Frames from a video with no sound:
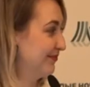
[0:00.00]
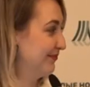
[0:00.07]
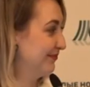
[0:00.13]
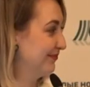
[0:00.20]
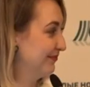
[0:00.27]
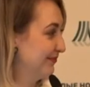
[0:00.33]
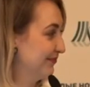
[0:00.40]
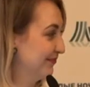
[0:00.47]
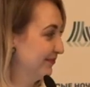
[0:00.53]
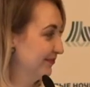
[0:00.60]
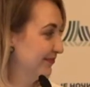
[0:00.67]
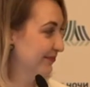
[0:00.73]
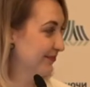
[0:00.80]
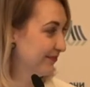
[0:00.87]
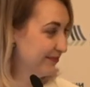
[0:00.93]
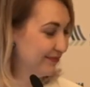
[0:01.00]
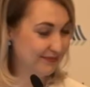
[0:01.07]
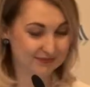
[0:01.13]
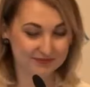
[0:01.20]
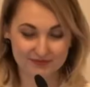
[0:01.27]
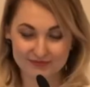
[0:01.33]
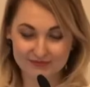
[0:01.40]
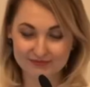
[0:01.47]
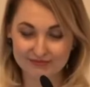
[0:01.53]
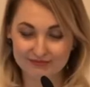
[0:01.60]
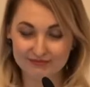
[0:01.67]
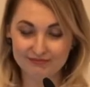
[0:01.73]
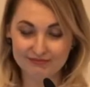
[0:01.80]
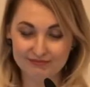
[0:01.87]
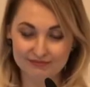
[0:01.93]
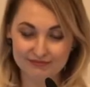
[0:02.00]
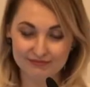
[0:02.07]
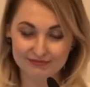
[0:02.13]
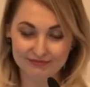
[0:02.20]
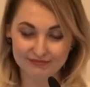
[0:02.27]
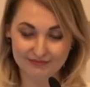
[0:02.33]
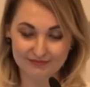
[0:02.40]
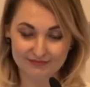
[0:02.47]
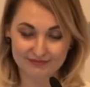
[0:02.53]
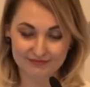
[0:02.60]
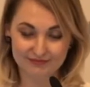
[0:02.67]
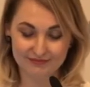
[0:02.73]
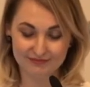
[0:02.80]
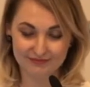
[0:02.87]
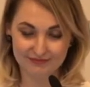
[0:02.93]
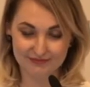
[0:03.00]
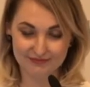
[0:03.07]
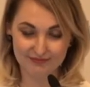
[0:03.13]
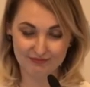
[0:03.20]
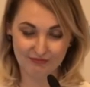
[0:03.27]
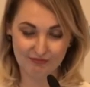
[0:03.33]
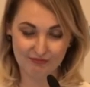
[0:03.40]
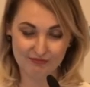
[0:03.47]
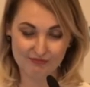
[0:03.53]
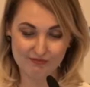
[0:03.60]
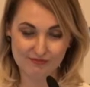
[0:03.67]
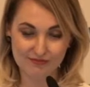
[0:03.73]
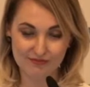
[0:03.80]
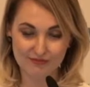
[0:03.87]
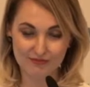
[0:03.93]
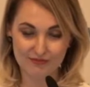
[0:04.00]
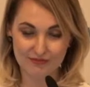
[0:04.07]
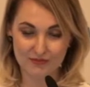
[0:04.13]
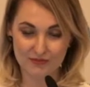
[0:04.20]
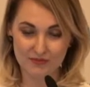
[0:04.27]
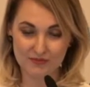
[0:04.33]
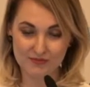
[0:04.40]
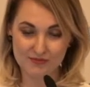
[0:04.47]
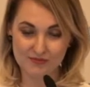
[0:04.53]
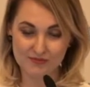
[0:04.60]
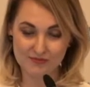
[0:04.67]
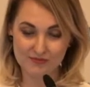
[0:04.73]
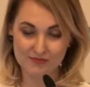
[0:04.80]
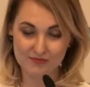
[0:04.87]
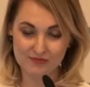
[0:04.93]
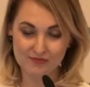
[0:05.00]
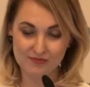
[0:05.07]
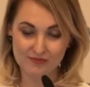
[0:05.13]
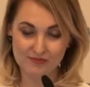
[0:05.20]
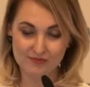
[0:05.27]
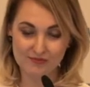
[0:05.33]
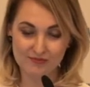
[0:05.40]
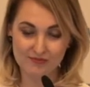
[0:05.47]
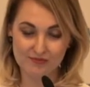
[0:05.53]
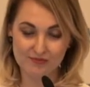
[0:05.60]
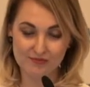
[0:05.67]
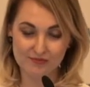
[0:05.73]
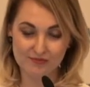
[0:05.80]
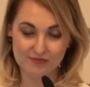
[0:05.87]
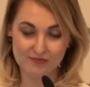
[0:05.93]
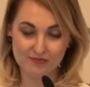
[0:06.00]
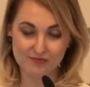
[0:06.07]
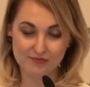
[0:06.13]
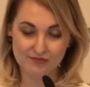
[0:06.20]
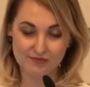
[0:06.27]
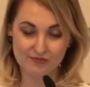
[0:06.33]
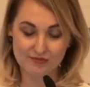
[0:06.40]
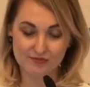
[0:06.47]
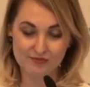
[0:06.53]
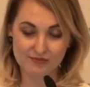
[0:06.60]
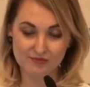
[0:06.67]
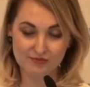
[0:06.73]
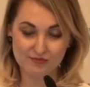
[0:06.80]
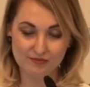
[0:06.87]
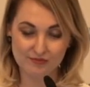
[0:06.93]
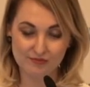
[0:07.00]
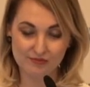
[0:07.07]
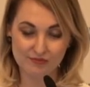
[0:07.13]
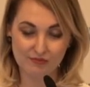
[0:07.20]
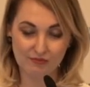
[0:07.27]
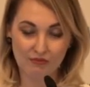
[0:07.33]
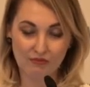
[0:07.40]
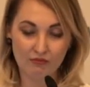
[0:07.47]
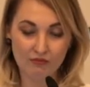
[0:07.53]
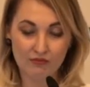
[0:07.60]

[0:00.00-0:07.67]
(silence)